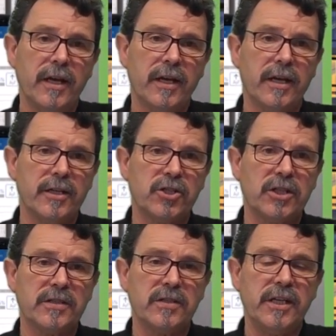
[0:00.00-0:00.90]
can
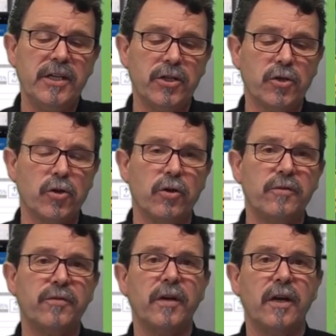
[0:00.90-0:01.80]
adjust the heating
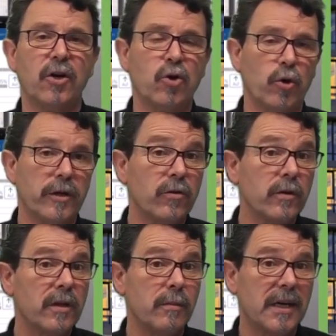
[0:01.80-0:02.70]
curve according to the
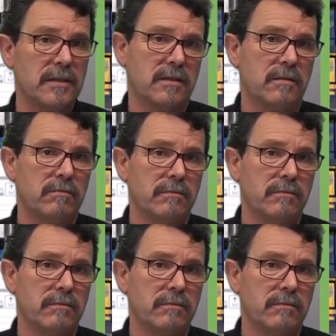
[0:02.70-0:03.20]
demands.